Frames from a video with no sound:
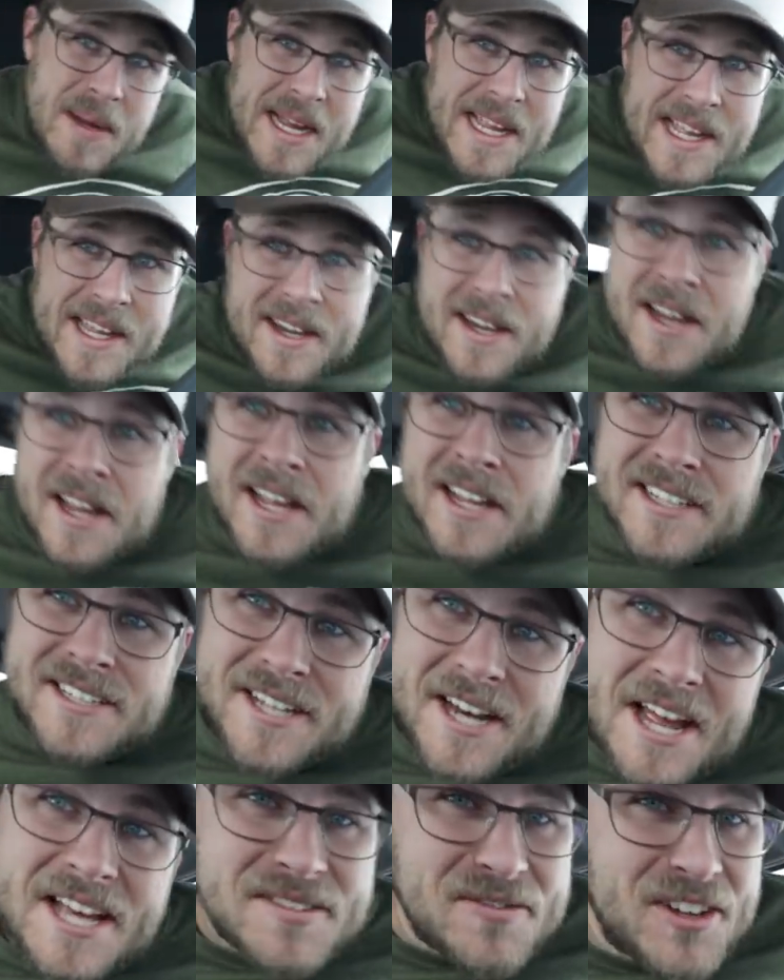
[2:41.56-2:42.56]
my head.
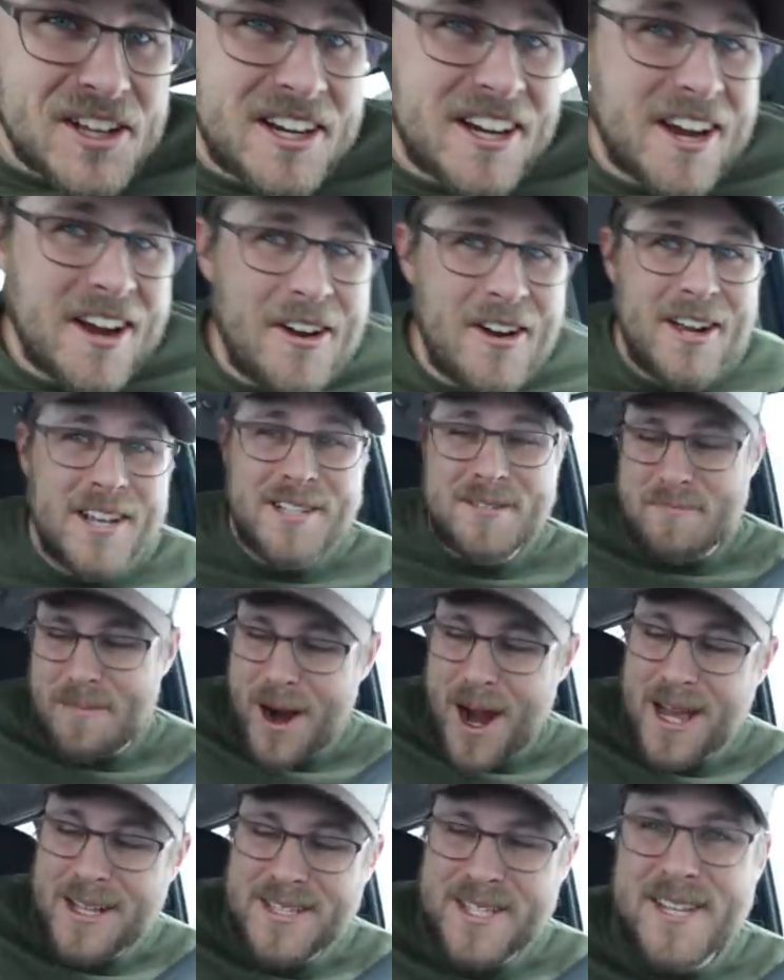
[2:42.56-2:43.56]
Today's video is
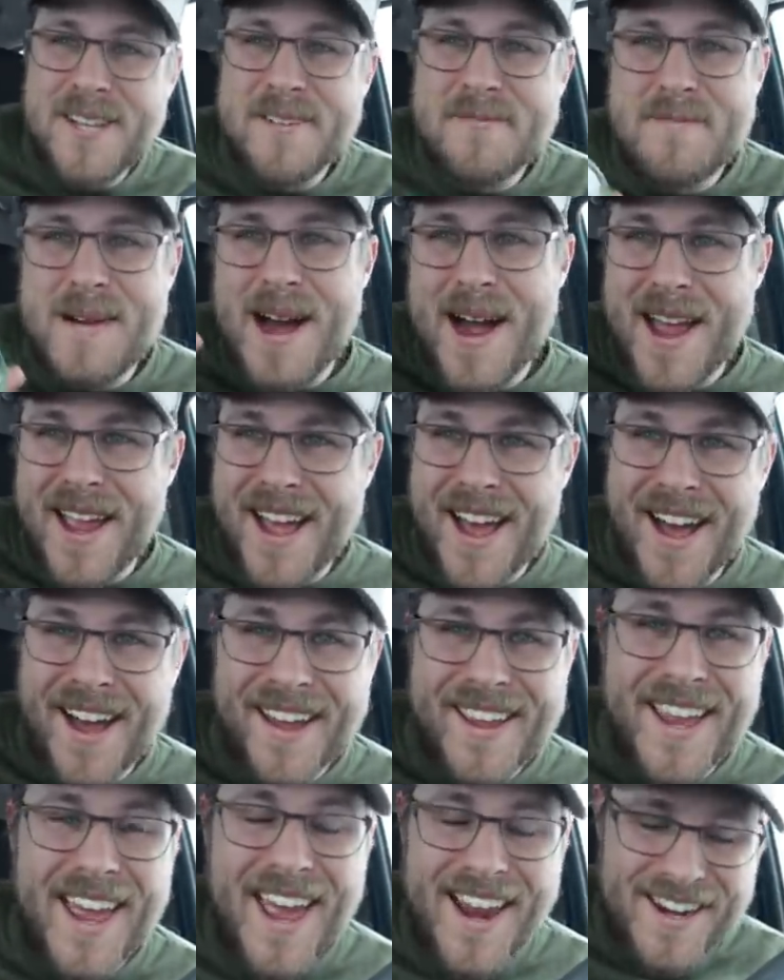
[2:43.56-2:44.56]
brought to you by
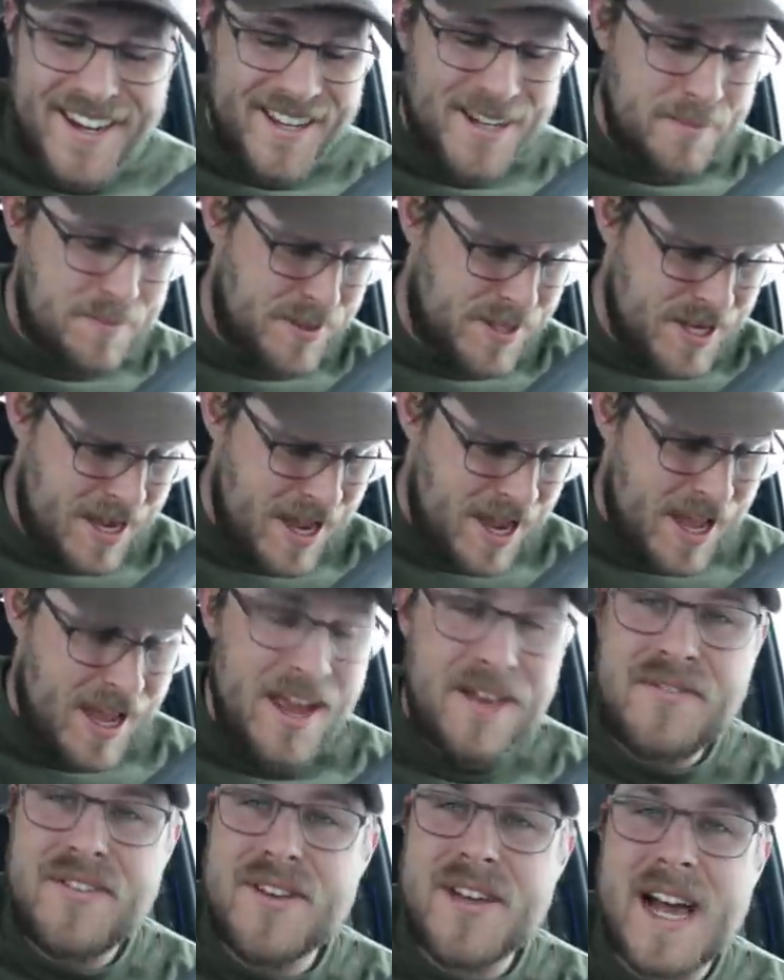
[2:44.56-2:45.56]
Canadips.
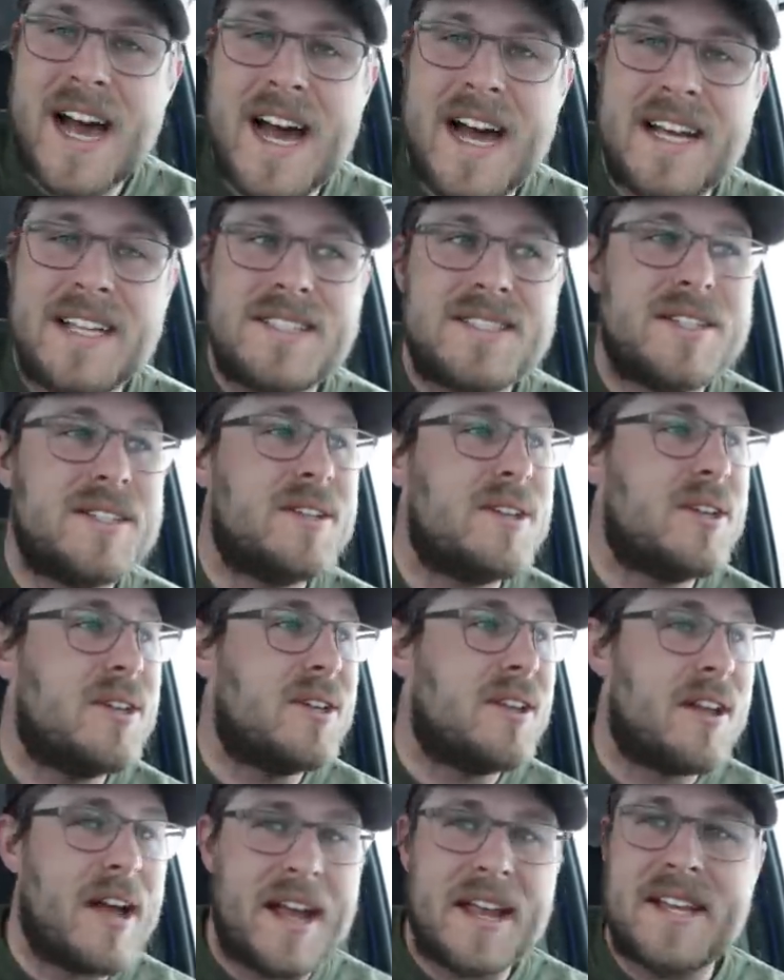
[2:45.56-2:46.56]
If you guys
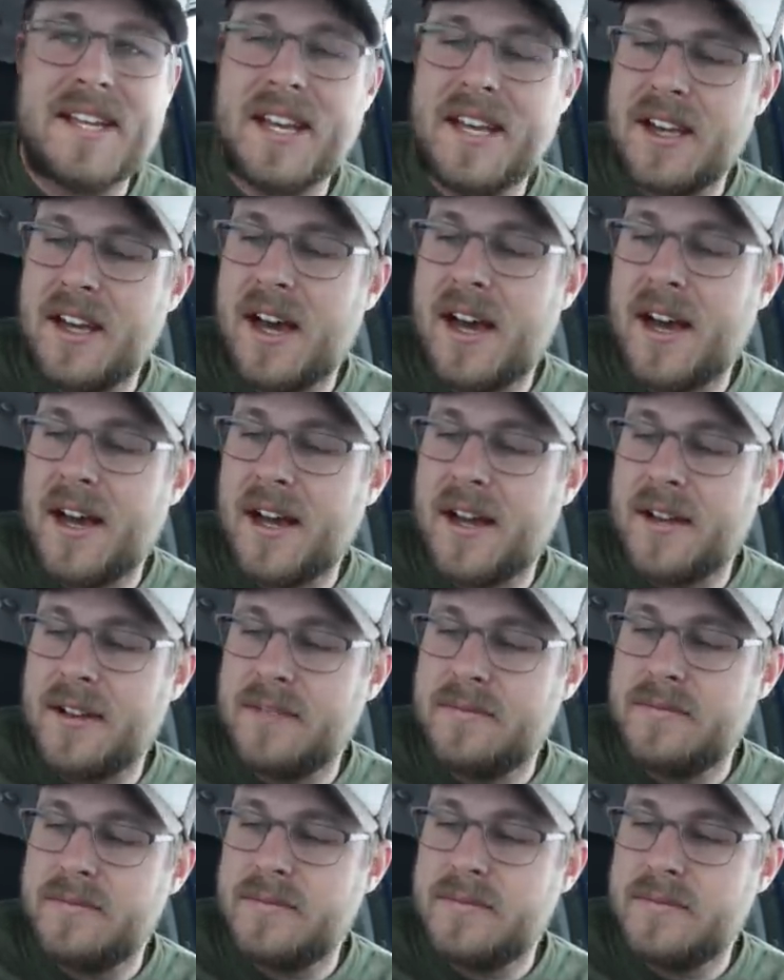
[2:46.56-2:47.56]
like
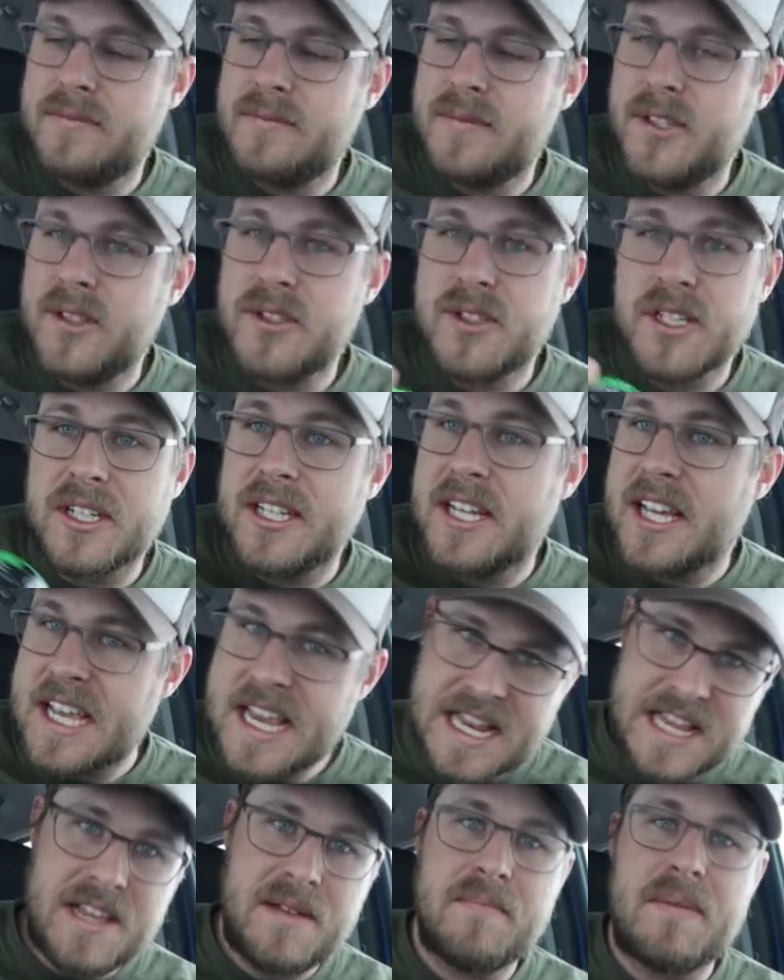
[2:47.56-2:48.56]
using
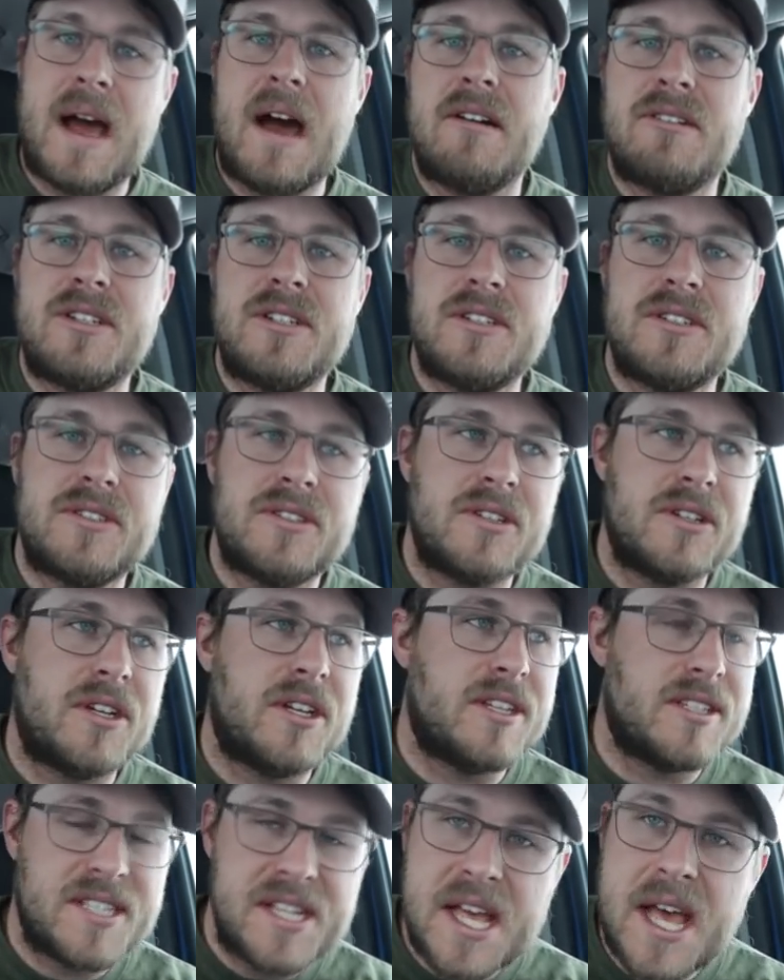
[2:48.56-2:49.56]
nicotine pouches, or
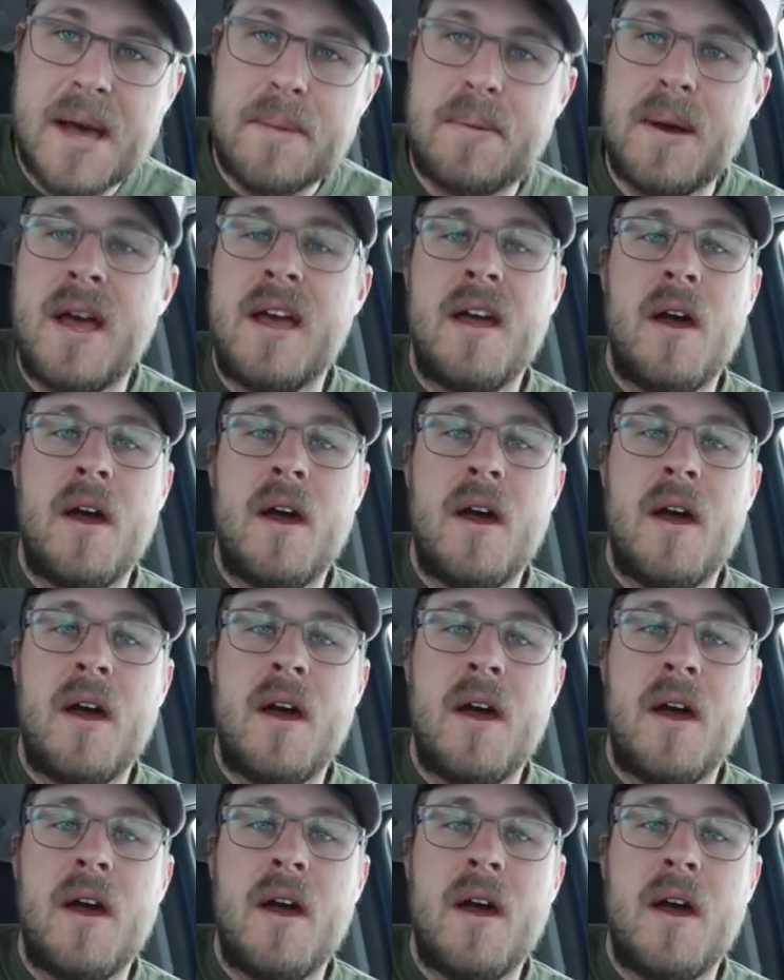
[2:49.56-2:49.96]
you dip